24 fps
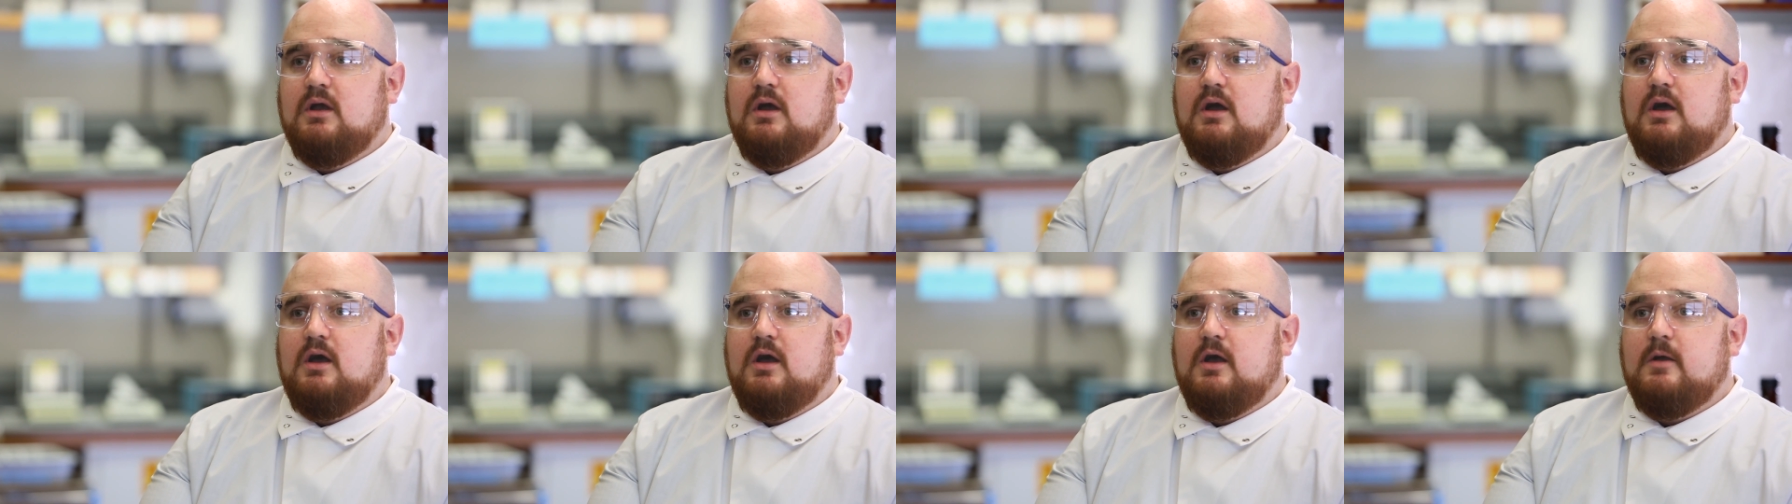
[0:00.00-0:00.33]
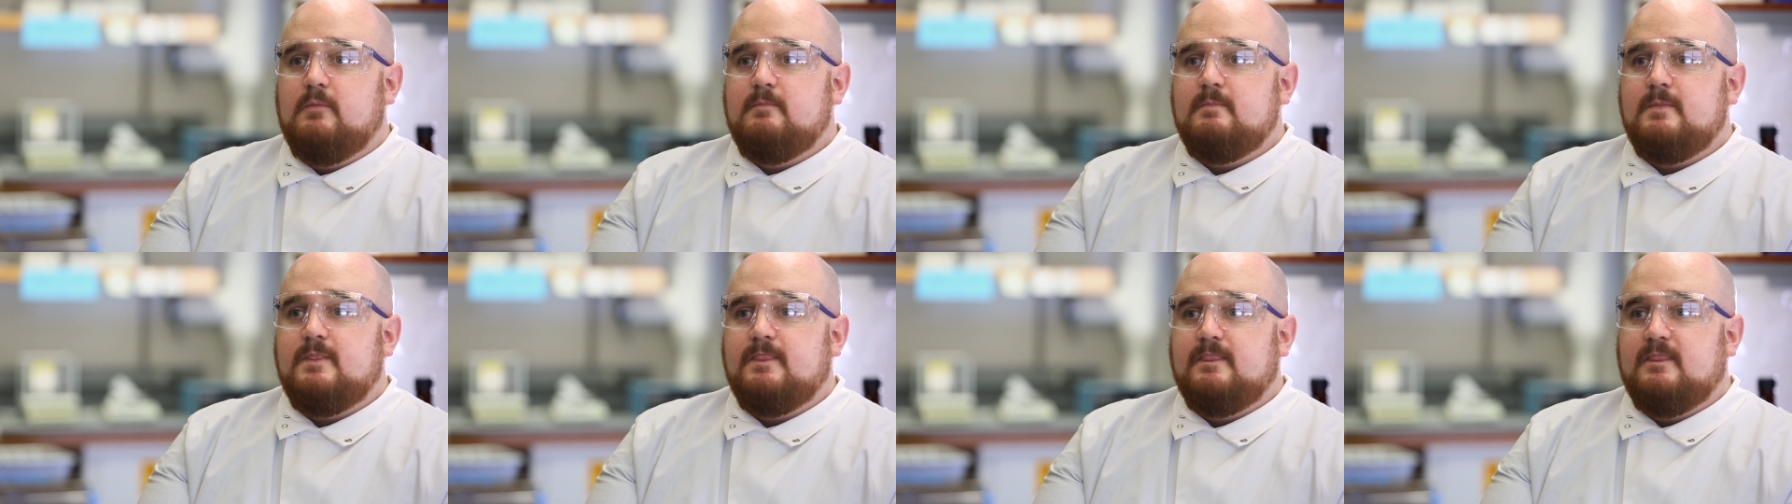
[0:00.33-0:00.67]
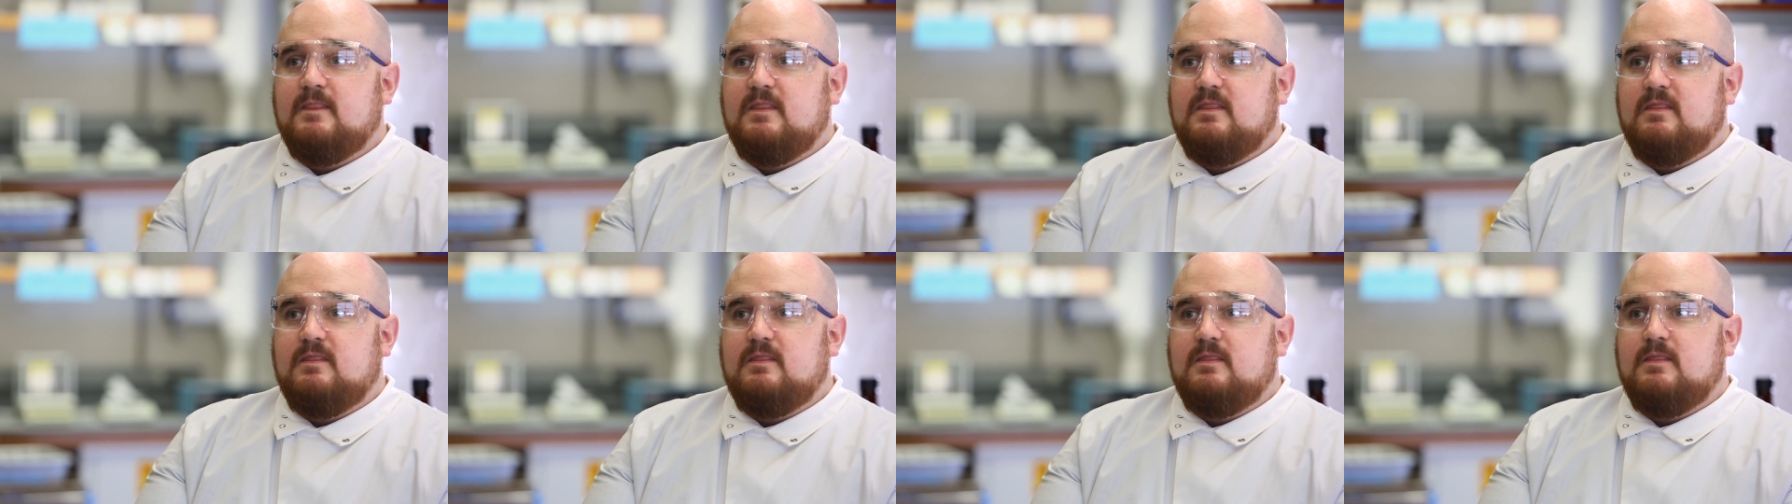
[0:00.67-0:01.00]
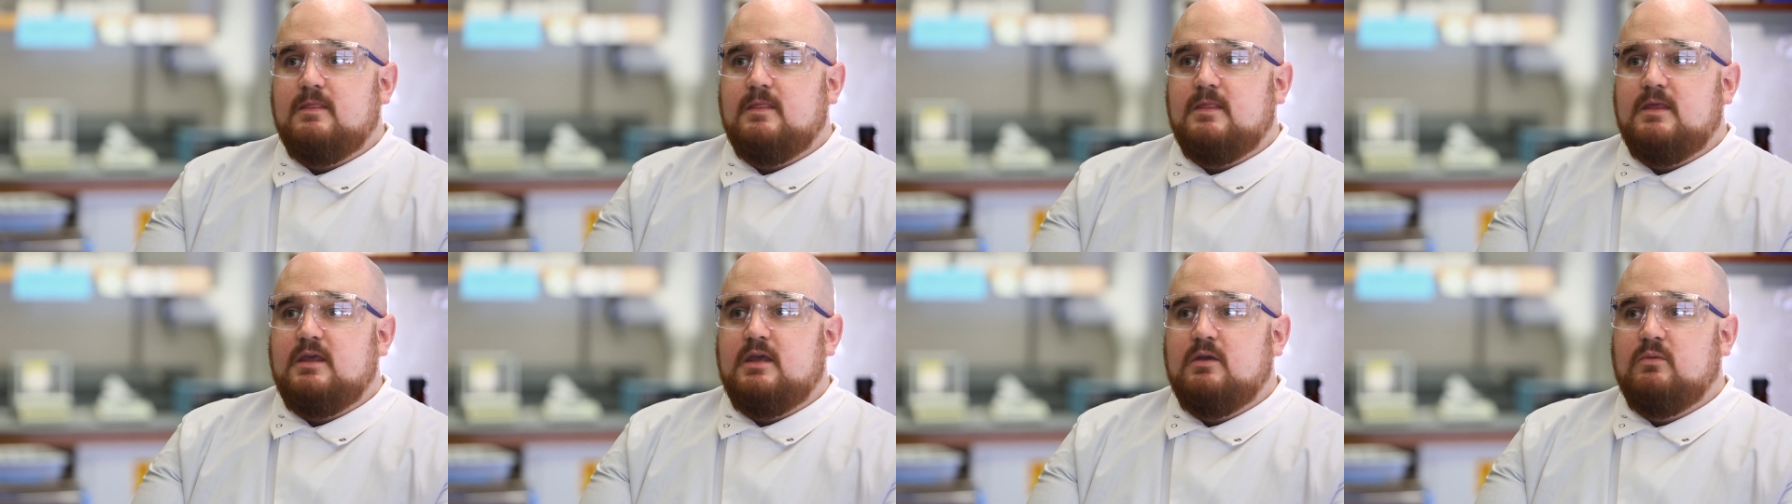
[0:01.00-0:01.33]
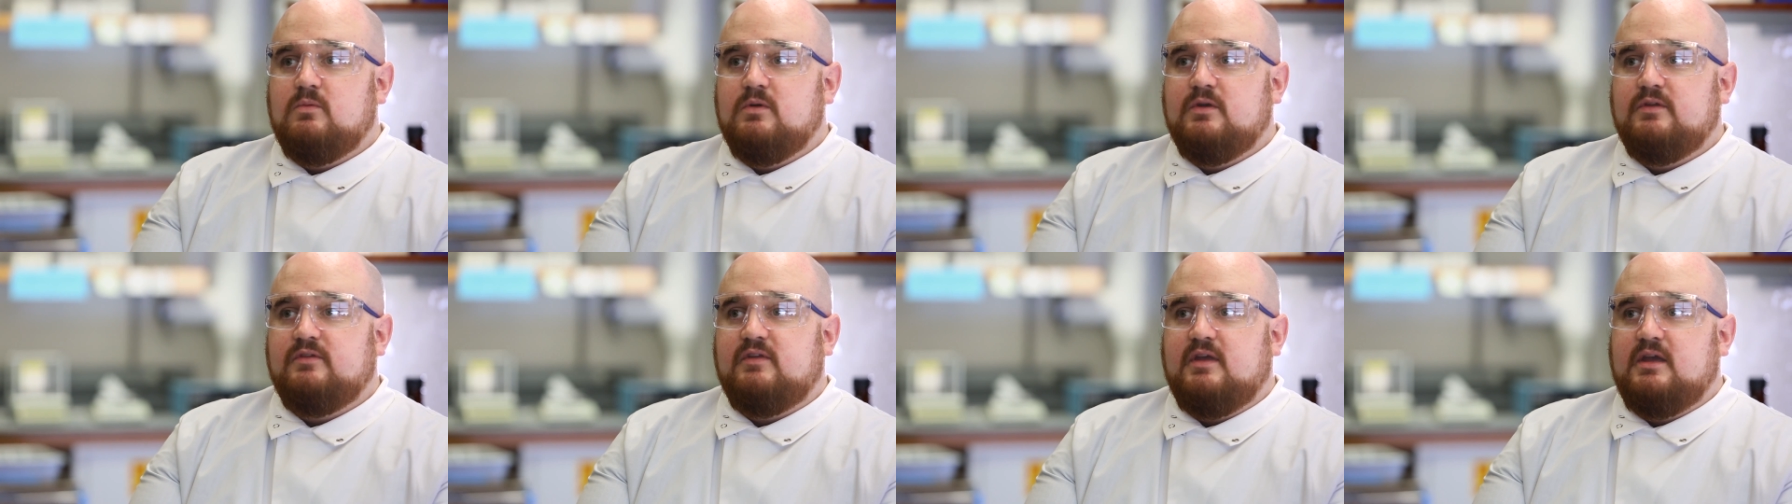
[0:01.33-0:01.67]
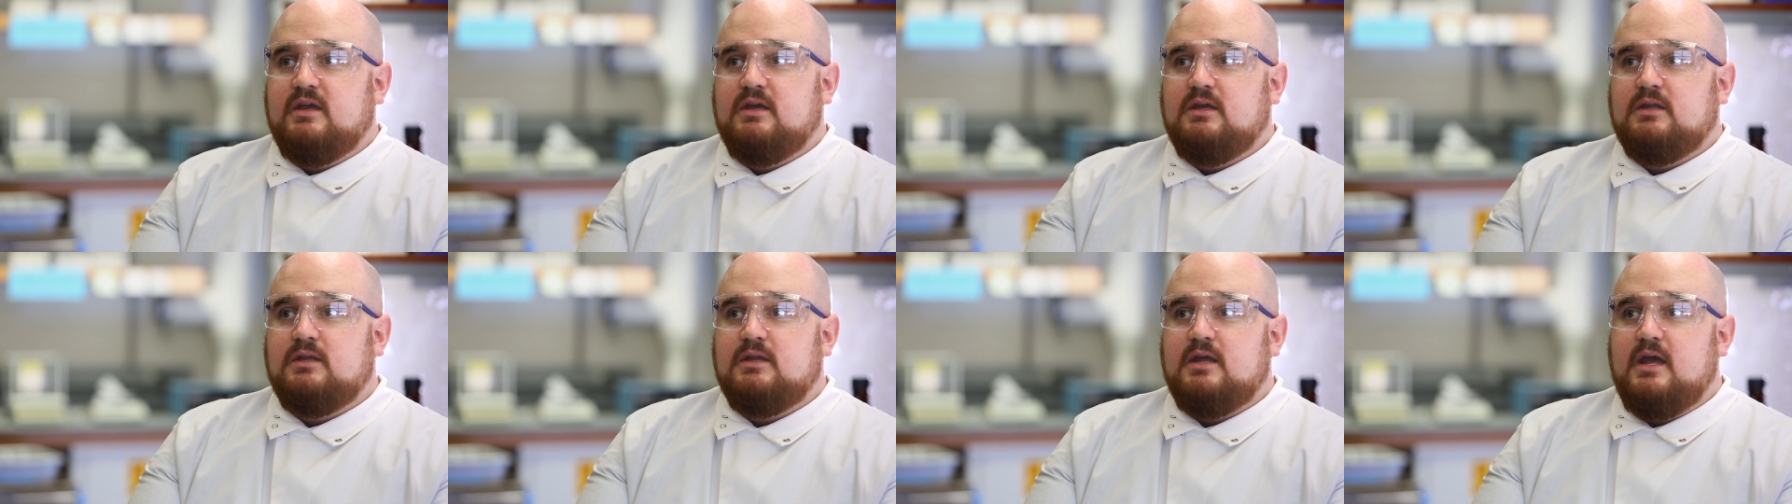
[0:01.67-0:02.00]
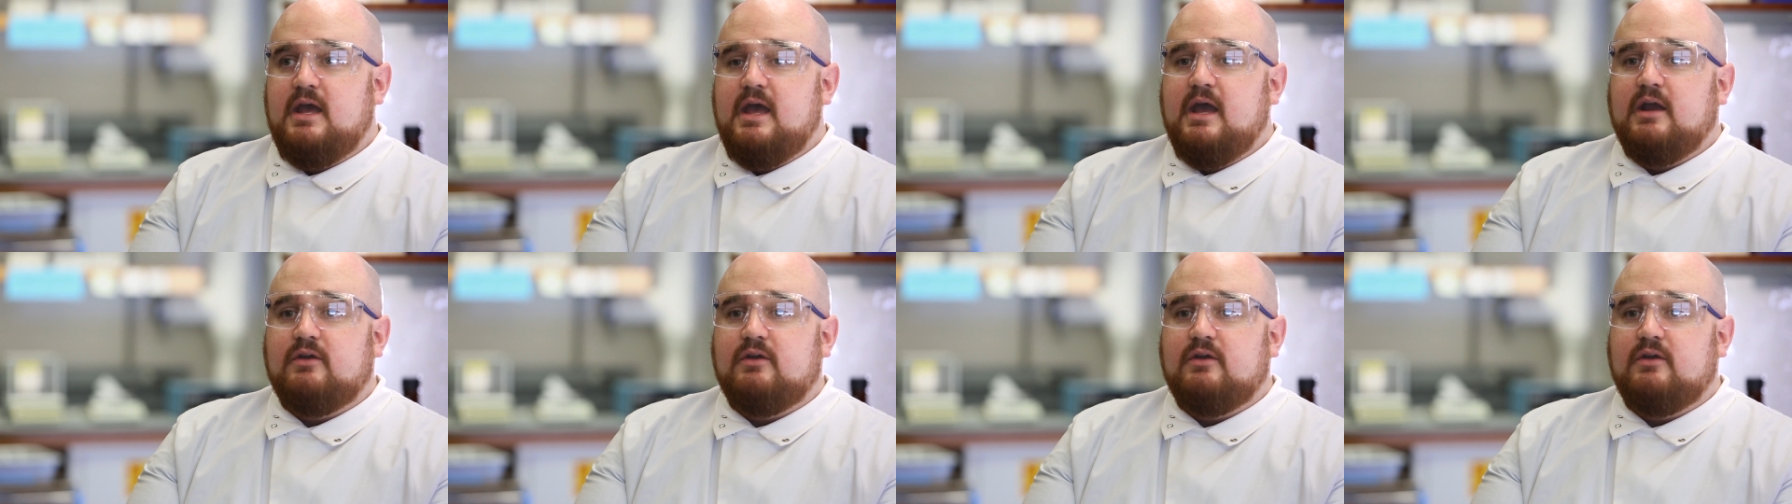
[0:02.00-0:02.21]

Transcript: um, it was an